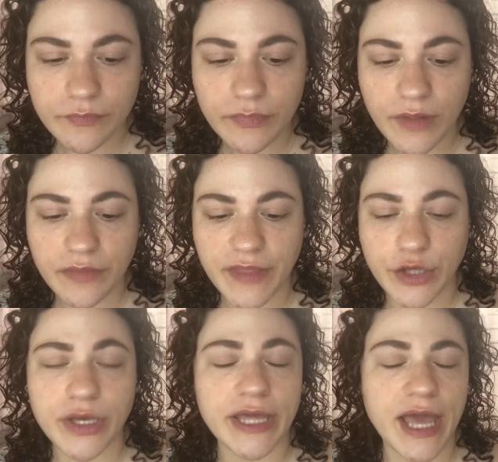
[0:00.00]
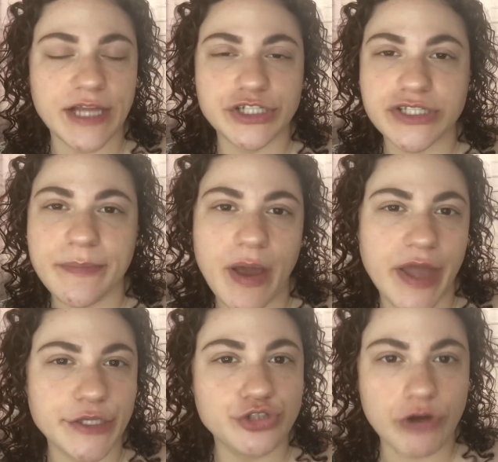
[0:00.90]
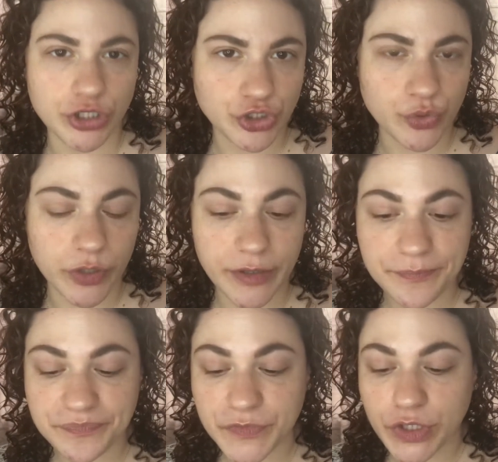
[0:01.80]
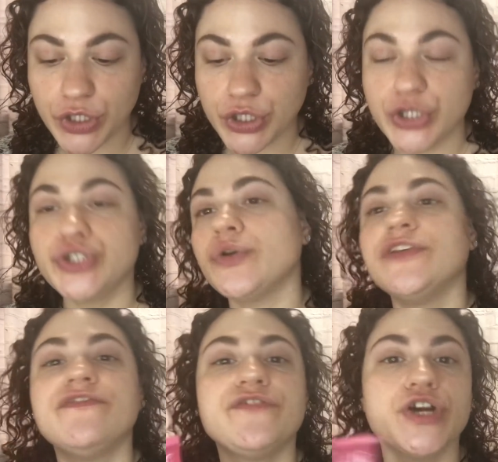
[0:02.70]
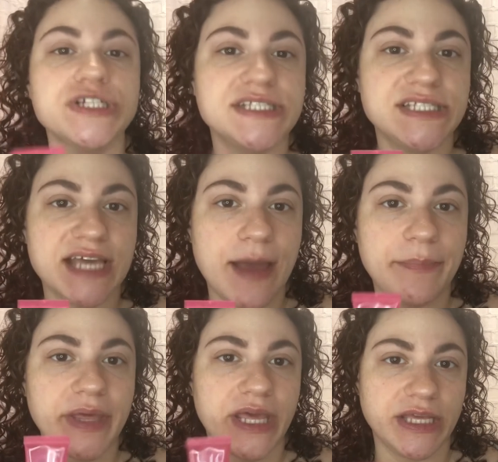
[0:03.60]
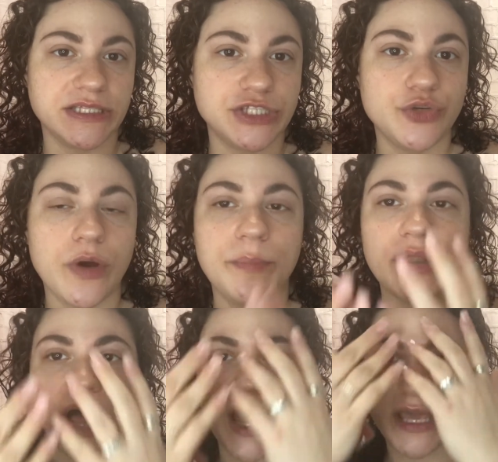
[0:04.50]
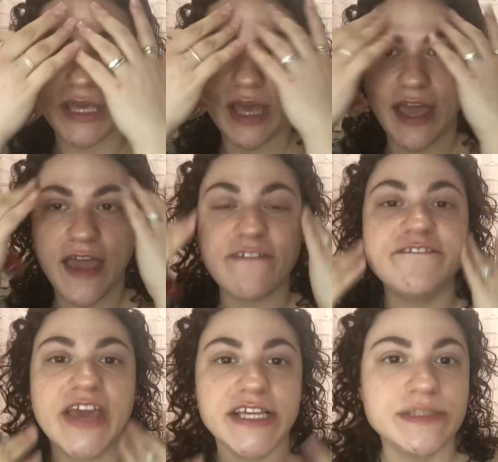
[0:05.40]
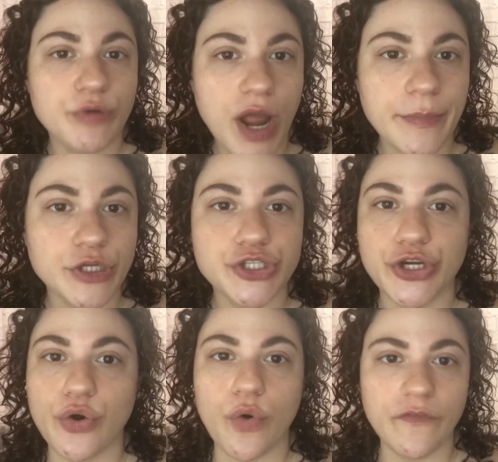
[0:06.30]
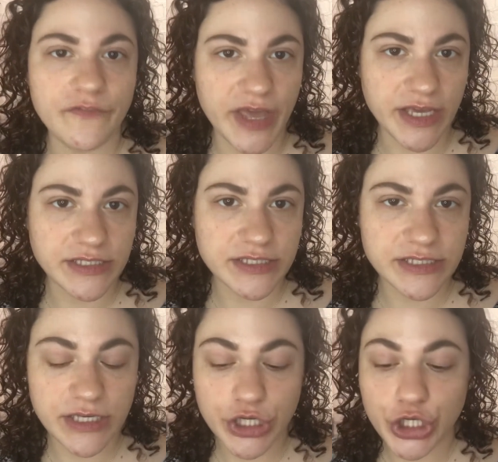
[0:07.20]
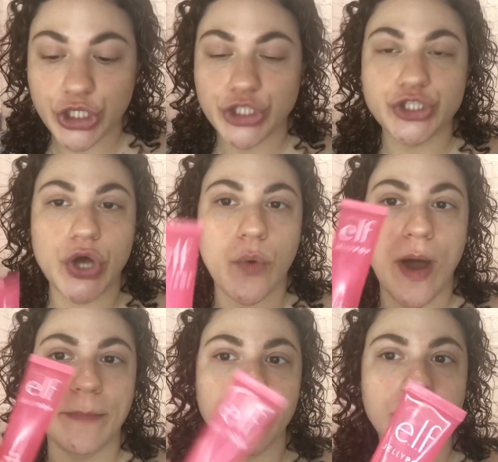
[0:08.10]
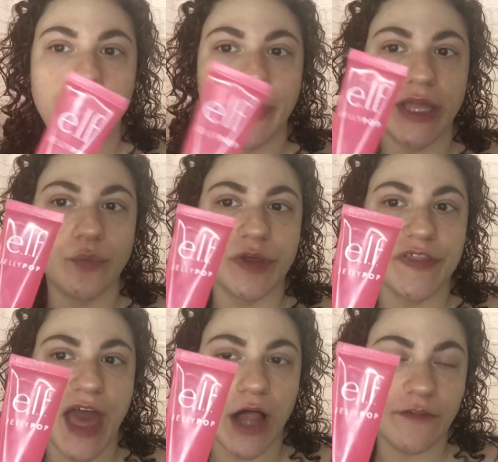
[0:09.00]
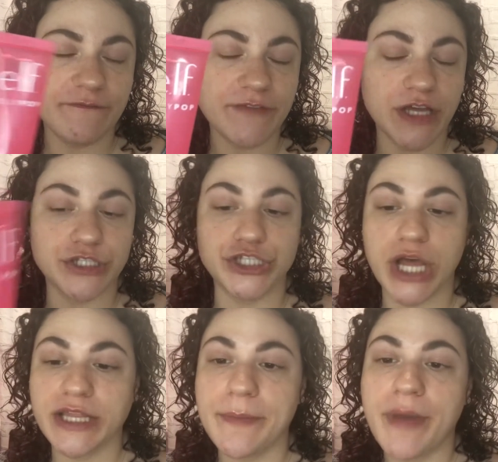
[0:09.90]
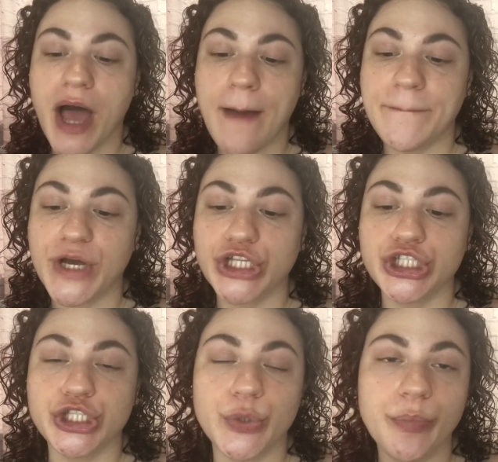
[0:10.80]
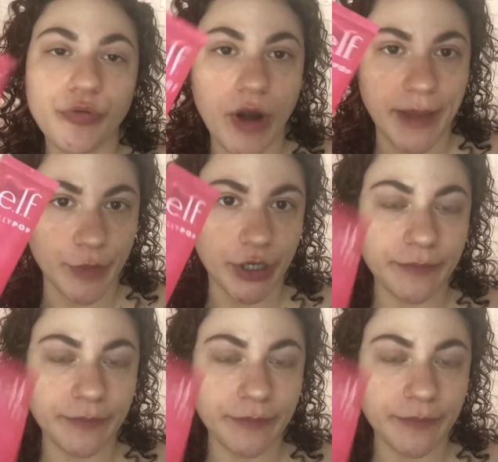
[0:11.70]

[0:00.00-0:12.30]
that you can get at just about any drugstore. So the first step is to apply a face primer to your whole face. So I'm going to go in with e.l.f. Jelly Pop Dew Primer.